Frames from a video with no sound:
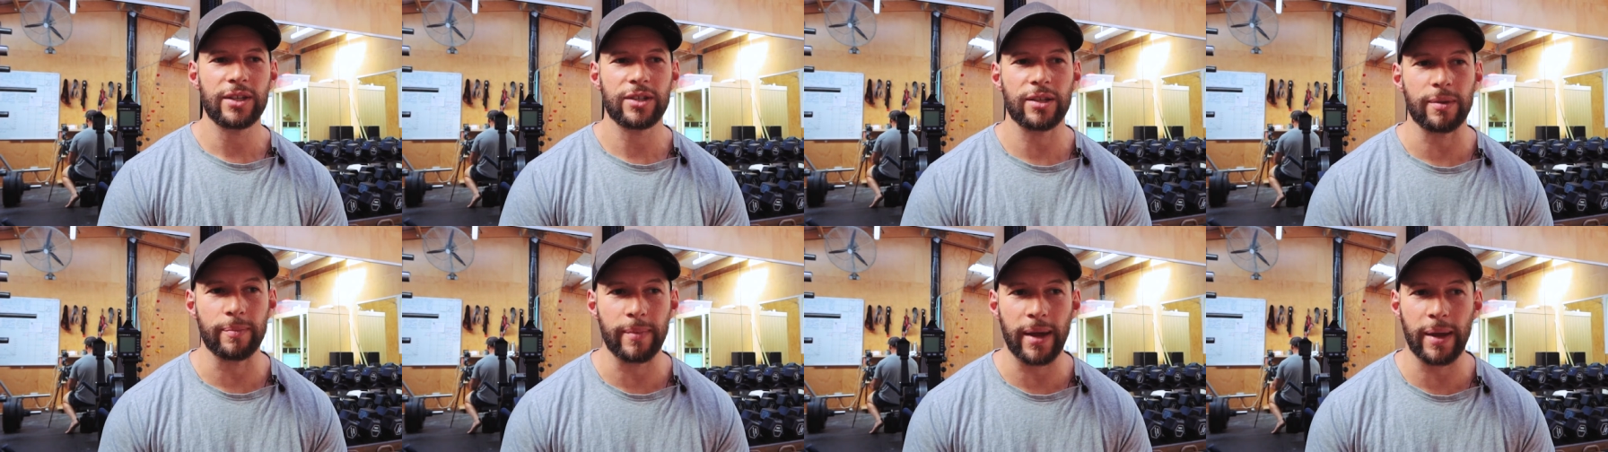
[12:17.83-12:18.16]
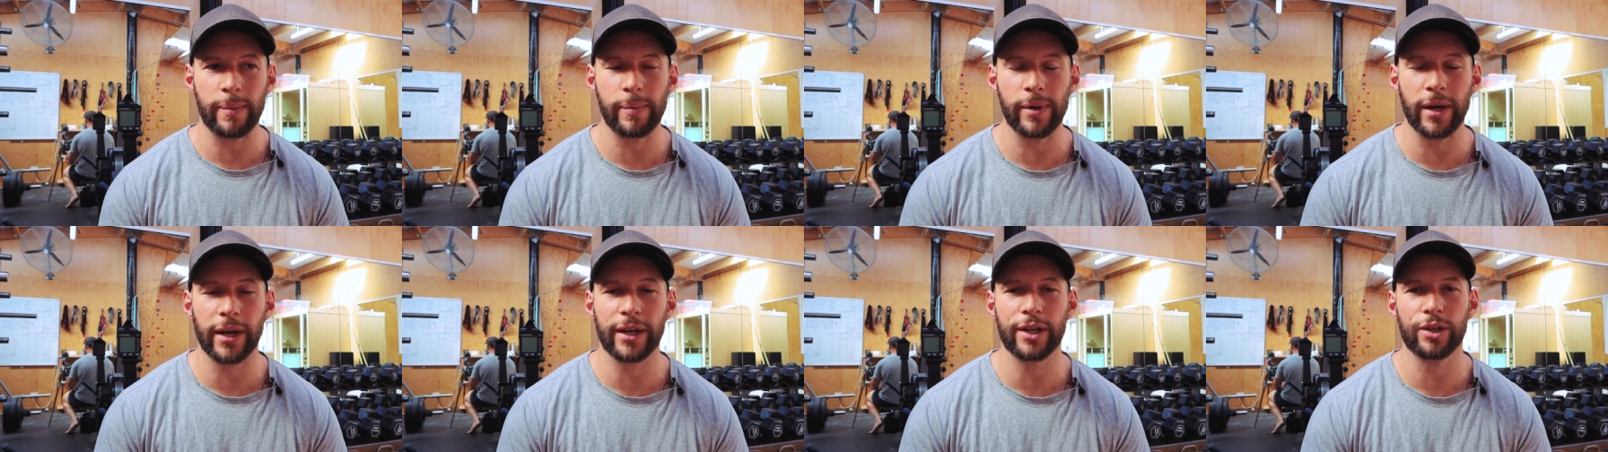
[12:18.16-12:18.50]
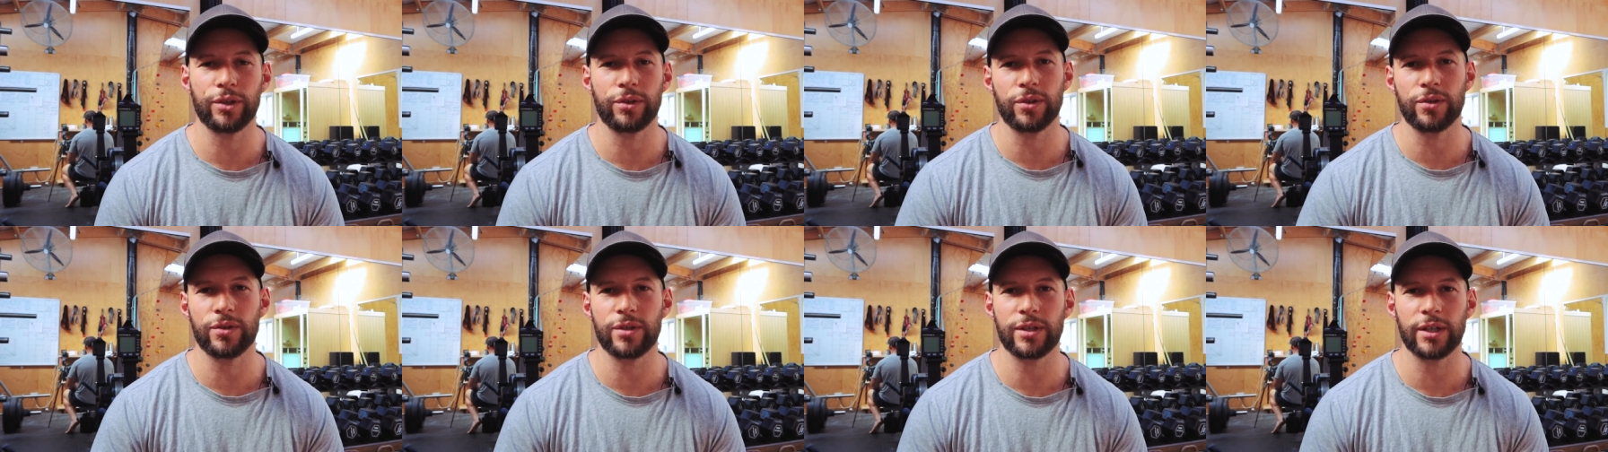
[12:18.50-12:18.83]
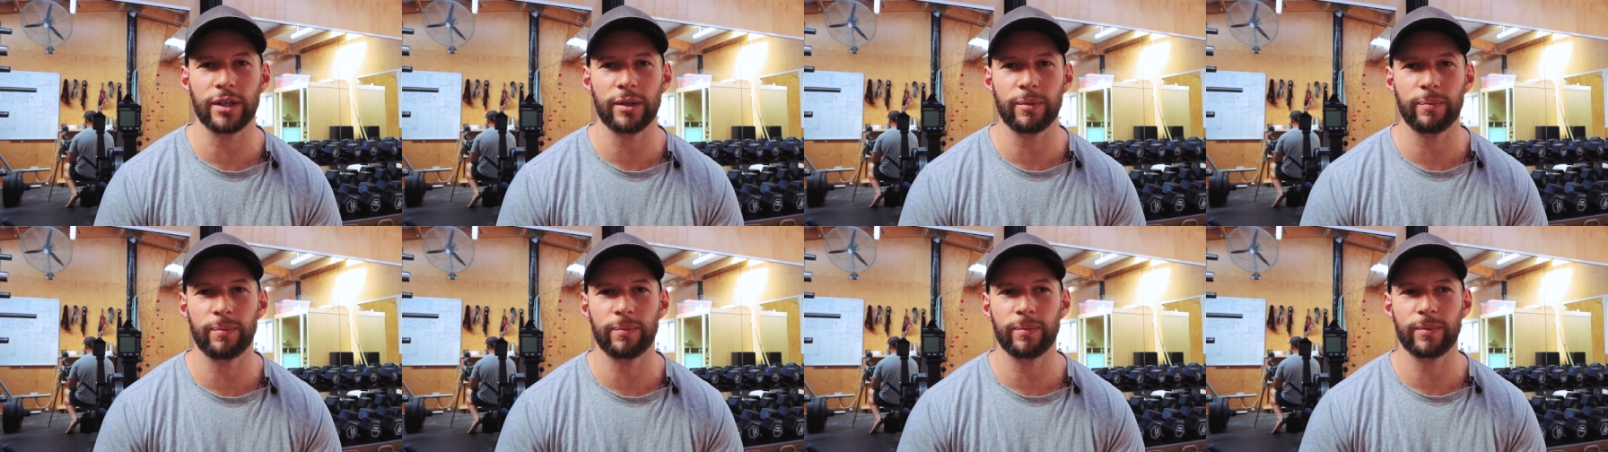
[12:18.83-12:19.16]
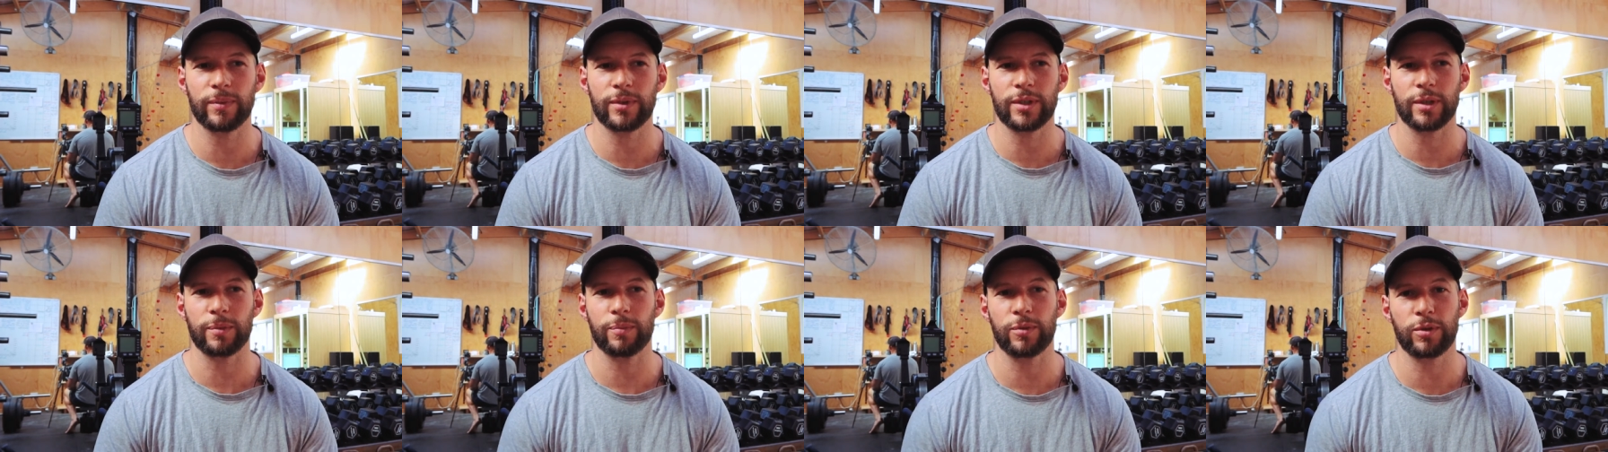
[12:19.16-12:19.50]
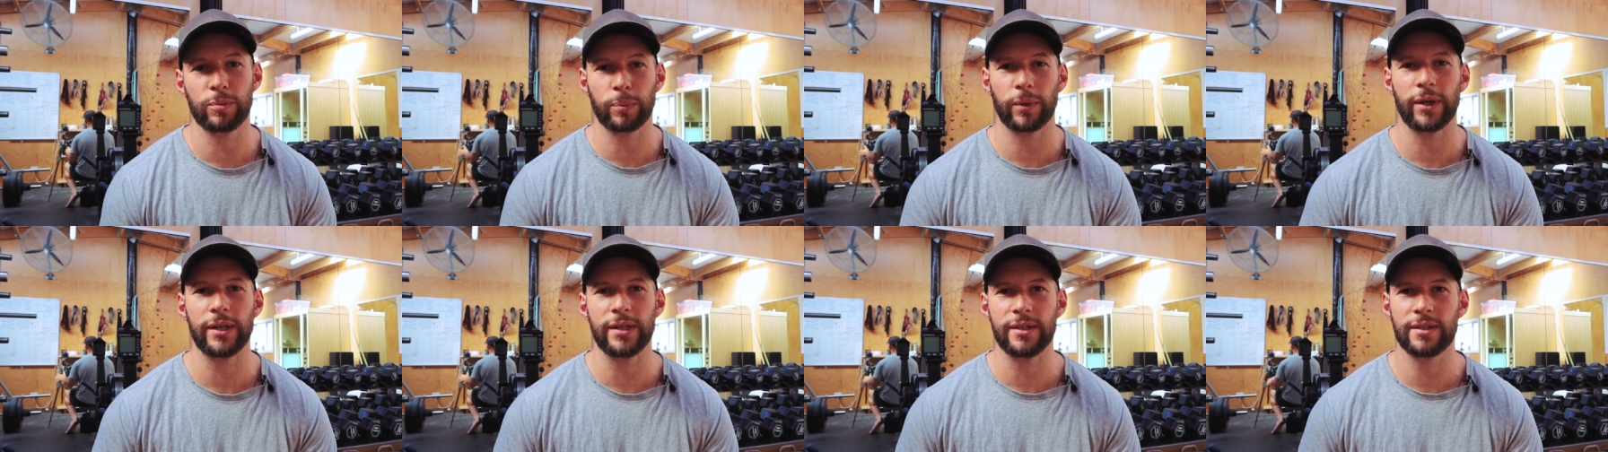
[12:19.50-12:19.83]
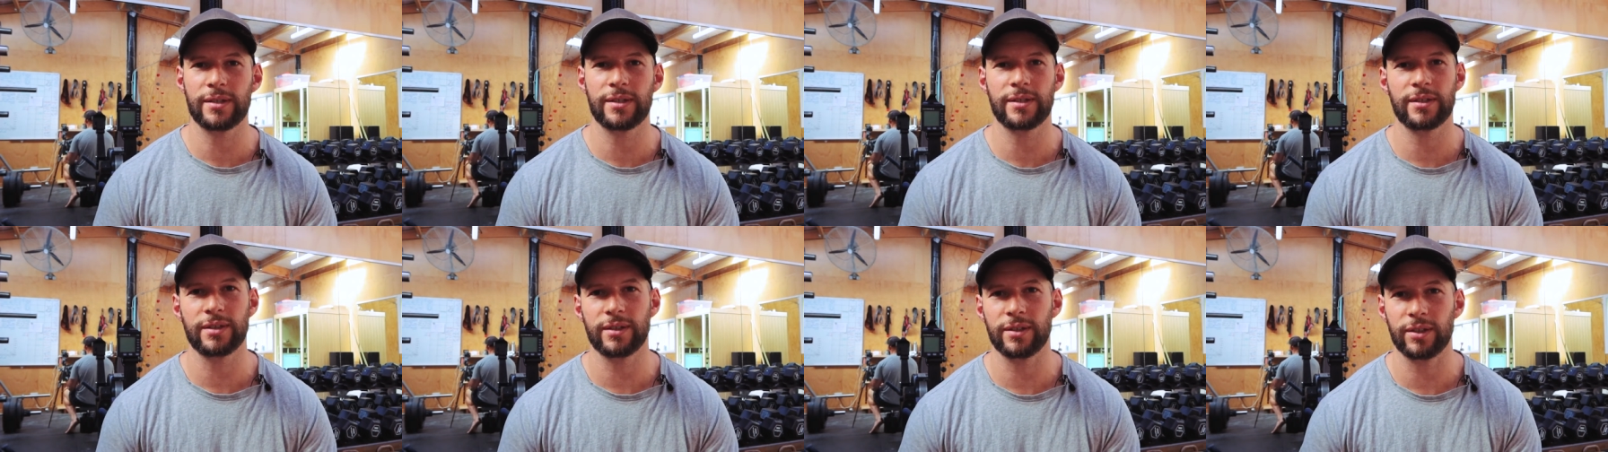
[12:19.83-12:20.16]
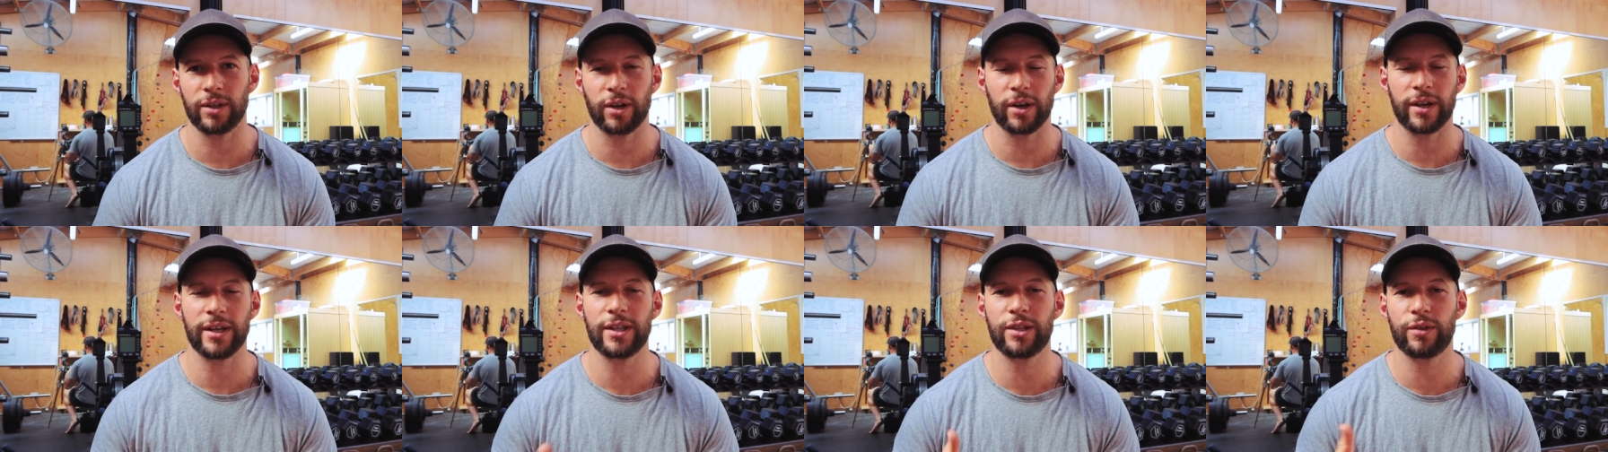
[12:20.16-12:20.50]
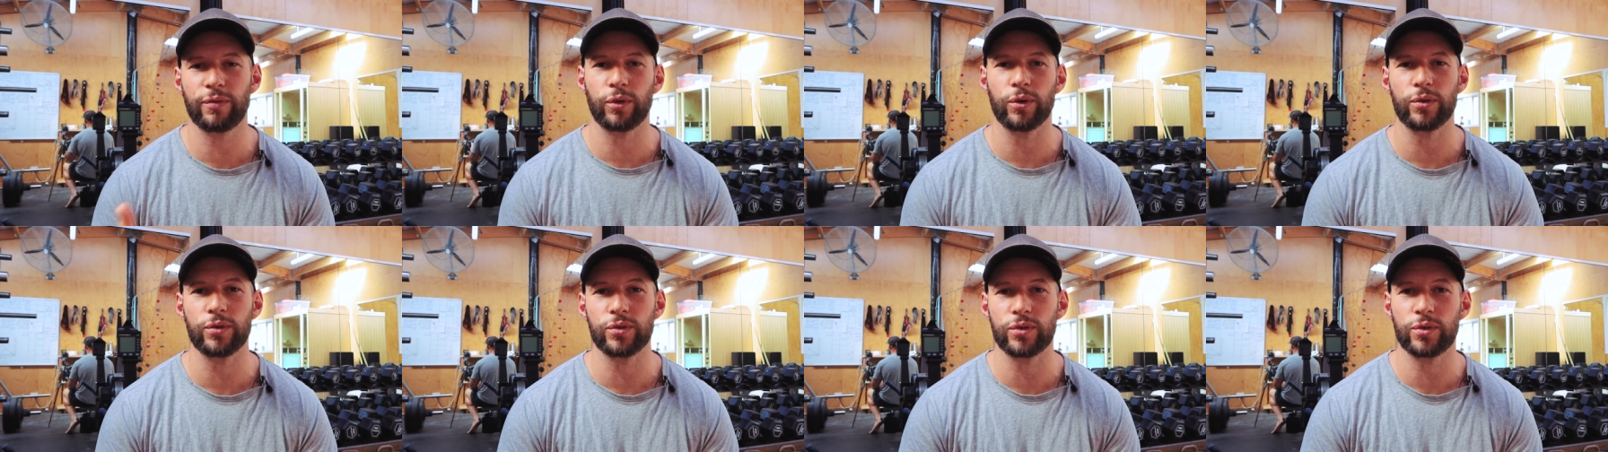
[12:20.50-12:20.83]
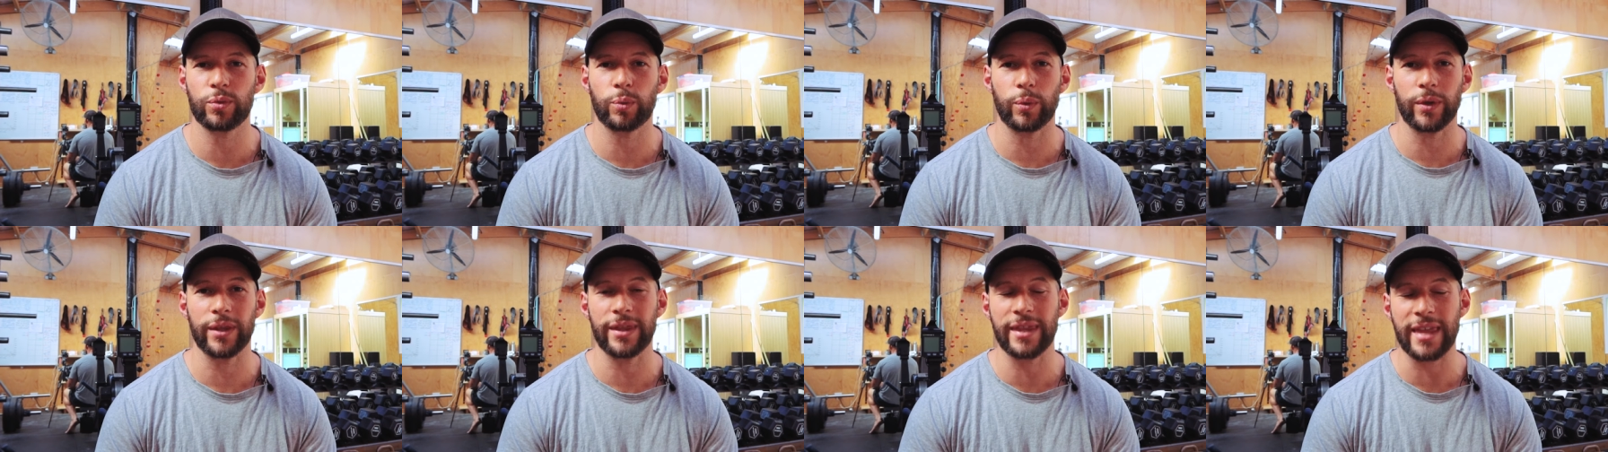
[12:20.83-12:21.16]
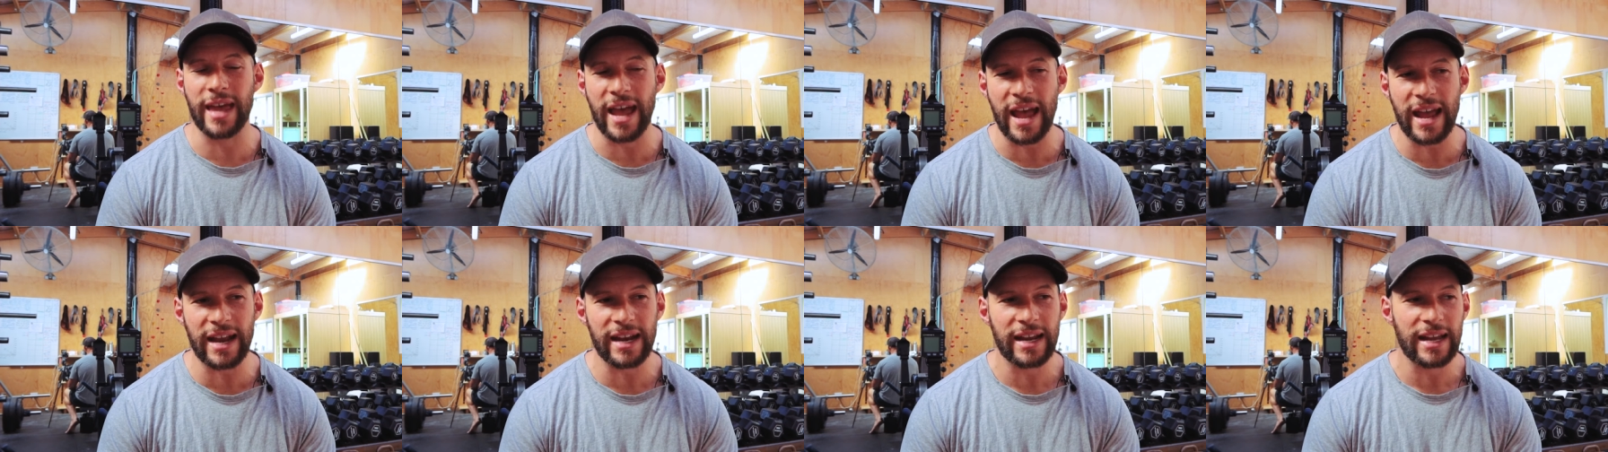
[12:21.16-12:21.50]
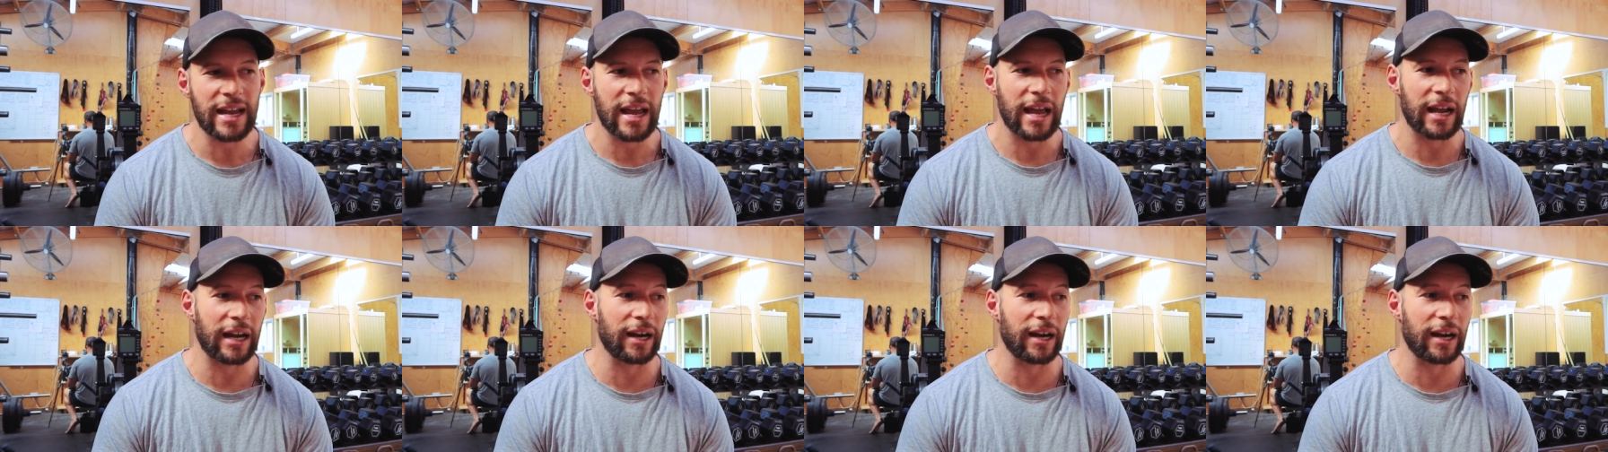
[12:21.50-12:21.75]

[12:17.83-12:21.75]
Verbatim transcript: so maybe I could do some some sprints, you know, intervals with that.